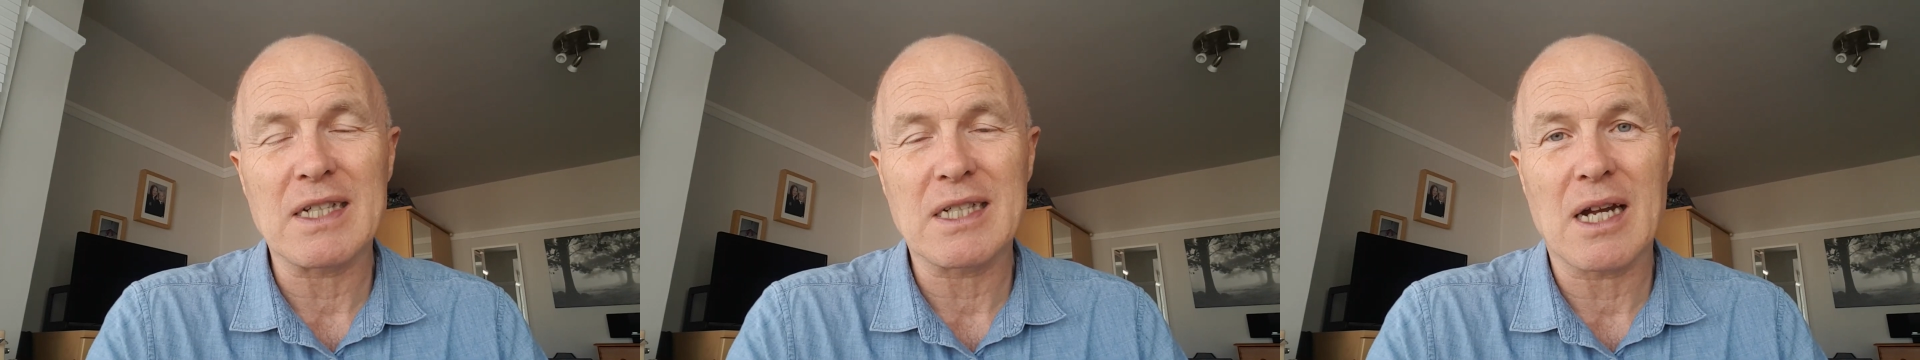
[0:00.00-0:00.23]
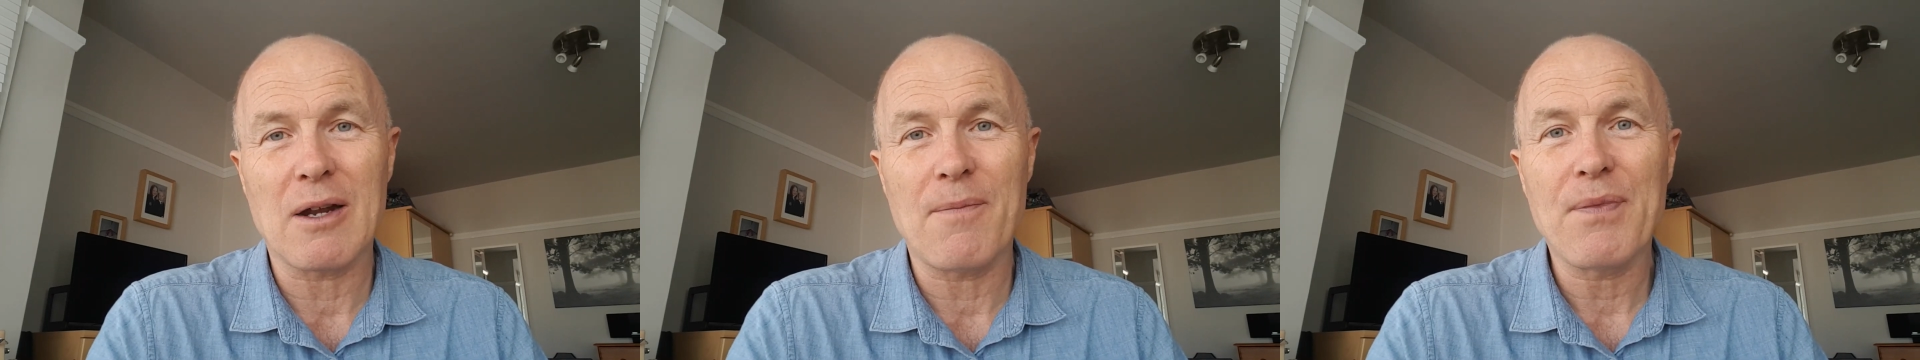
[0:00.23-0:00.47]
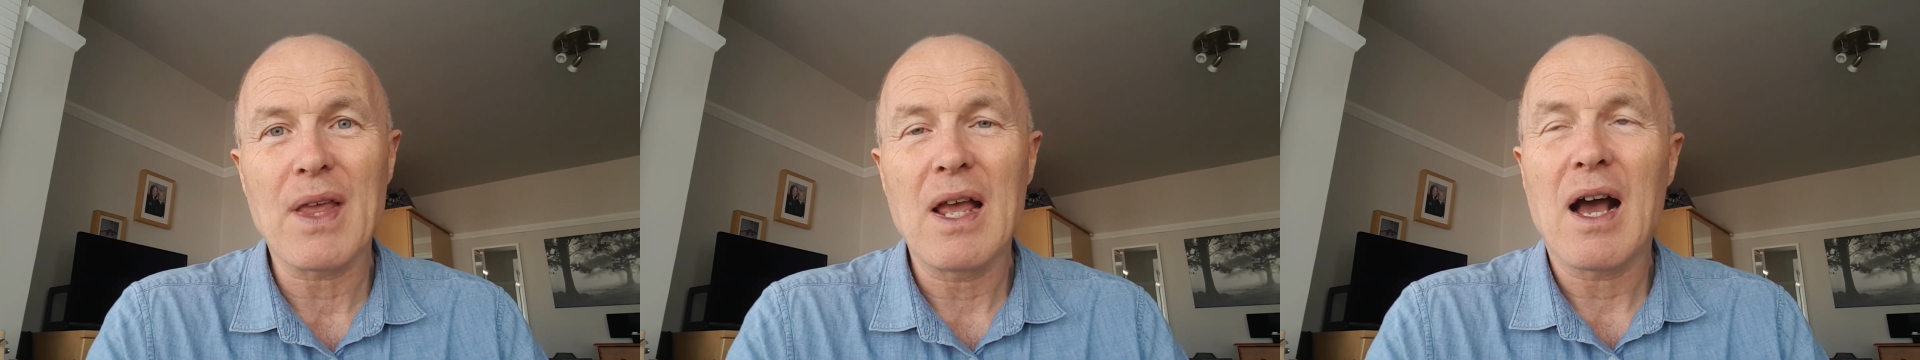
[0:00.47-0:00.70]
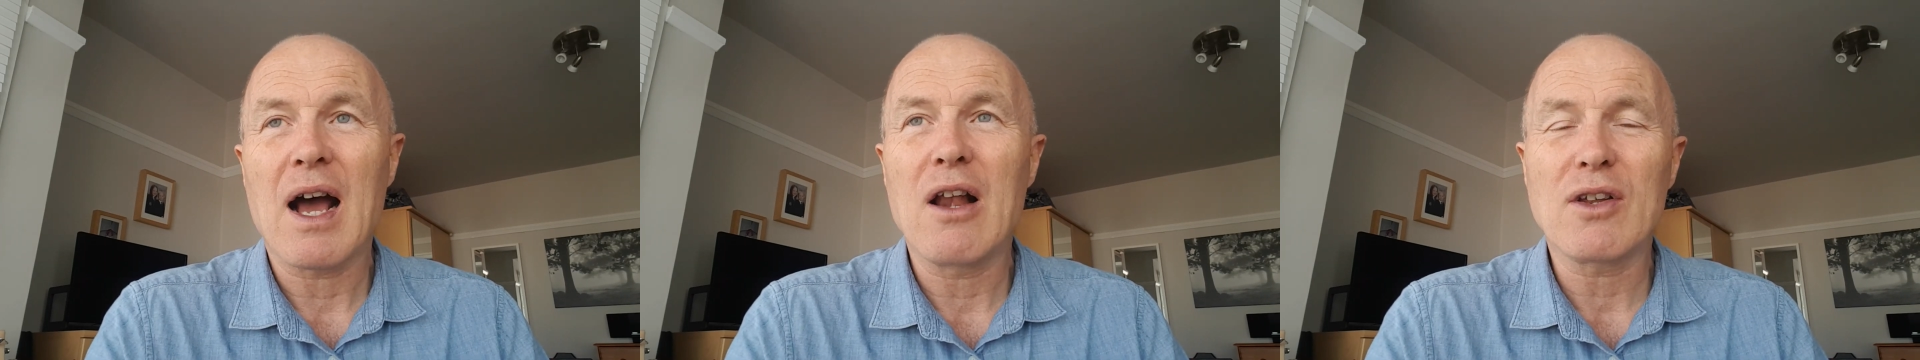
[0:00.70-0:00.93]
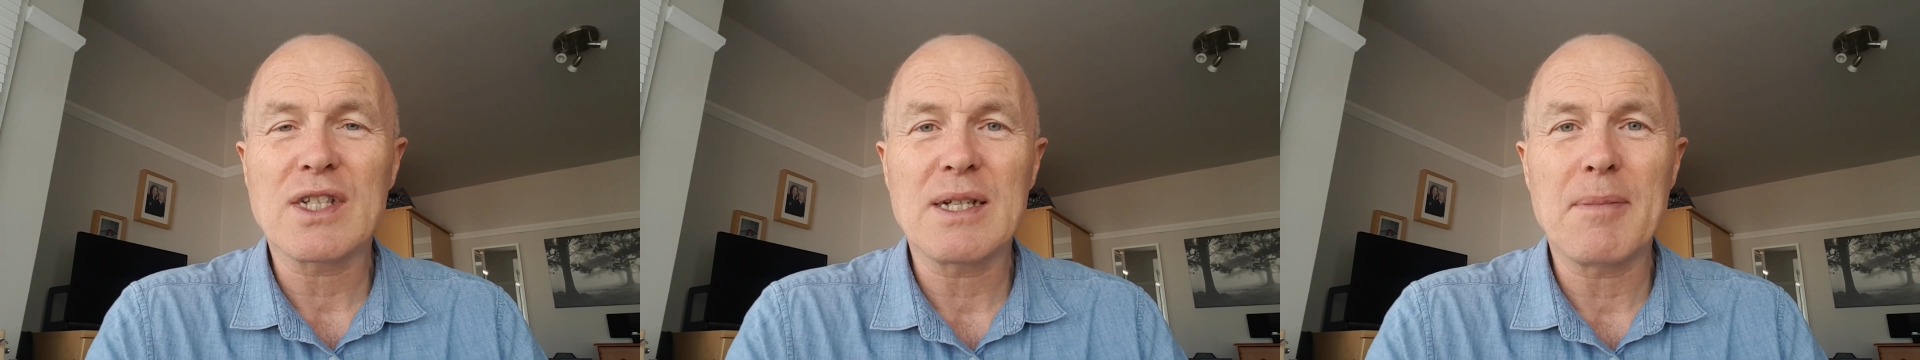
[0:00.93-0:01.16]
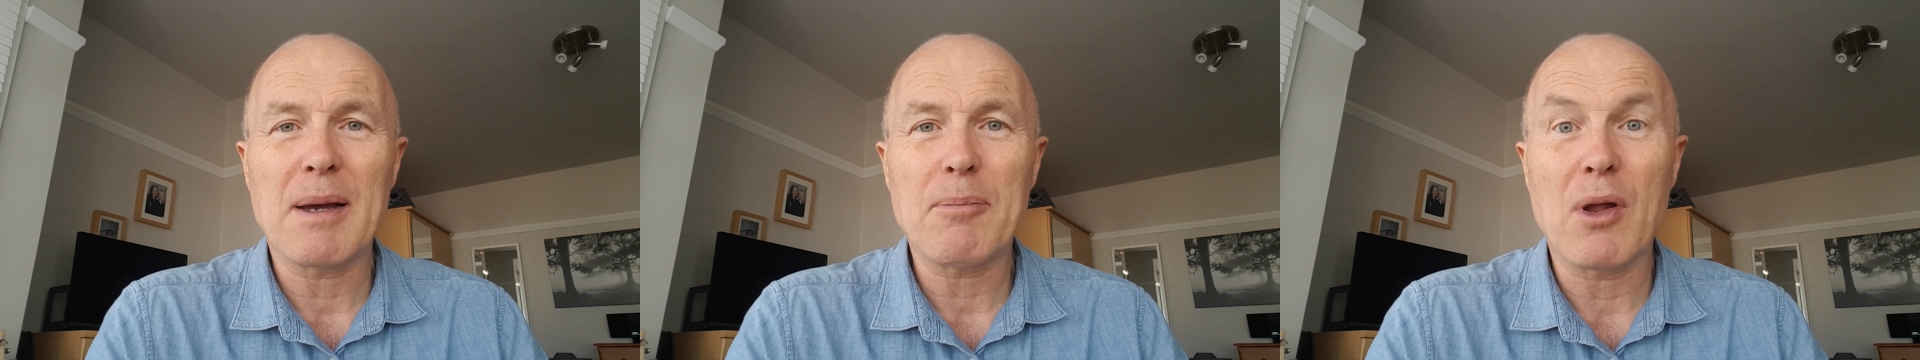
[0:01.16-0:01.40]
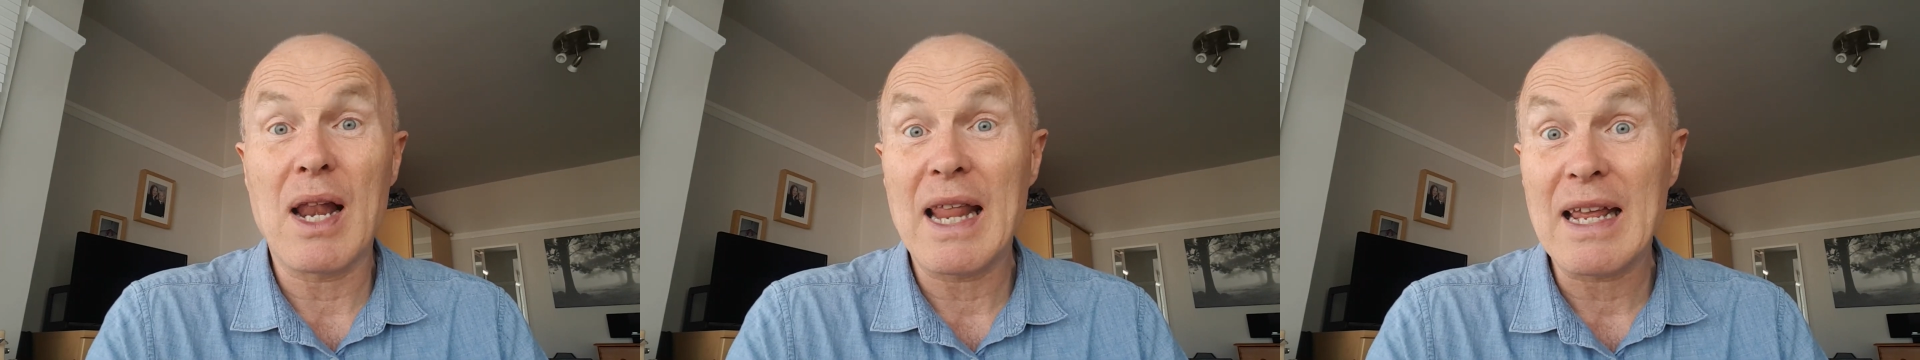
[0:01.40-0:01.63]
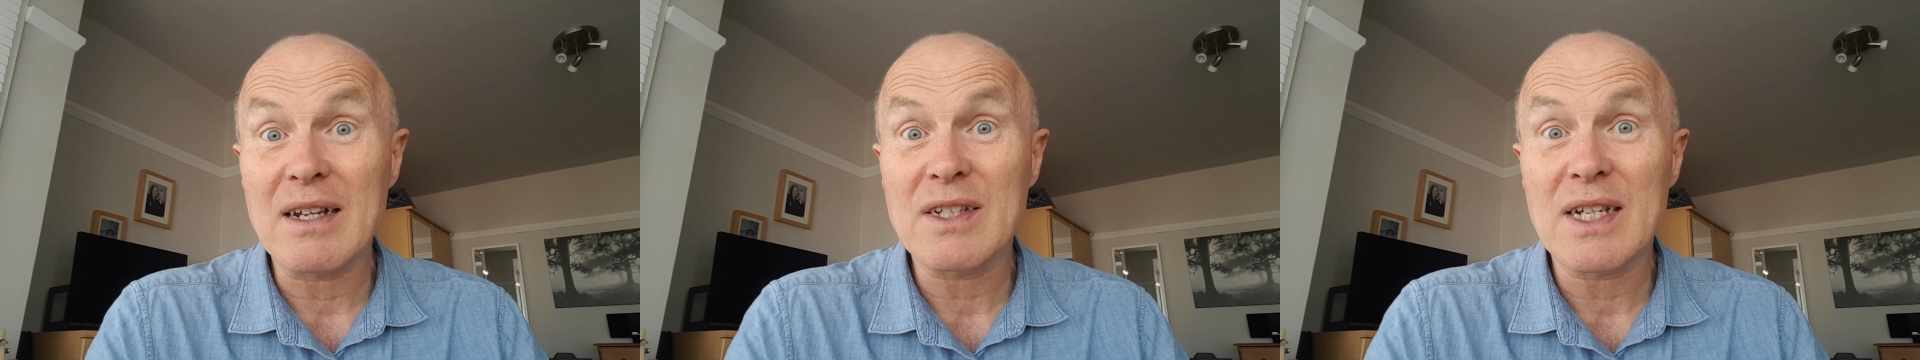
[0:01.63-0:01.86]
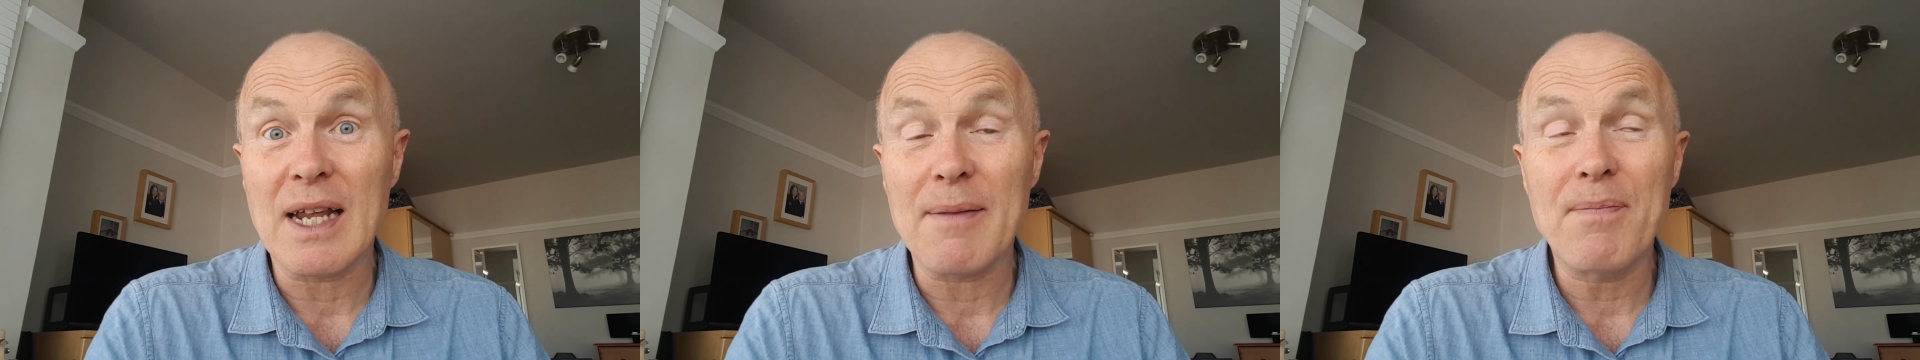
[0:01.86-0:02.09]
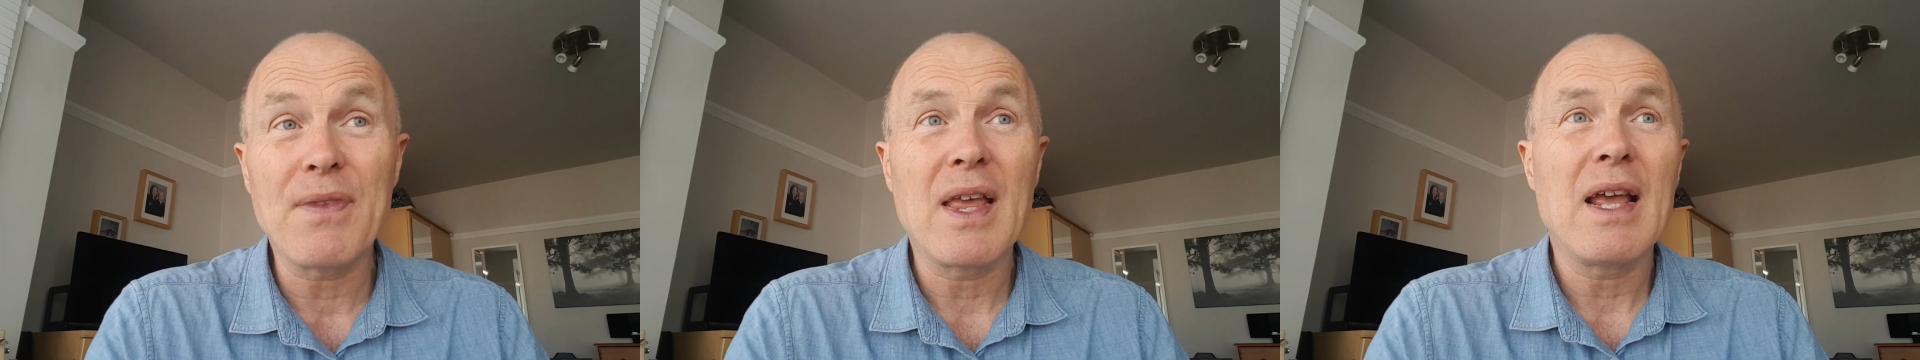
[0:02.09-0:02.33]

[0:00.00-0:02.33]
So I looked him up on LinkedIn,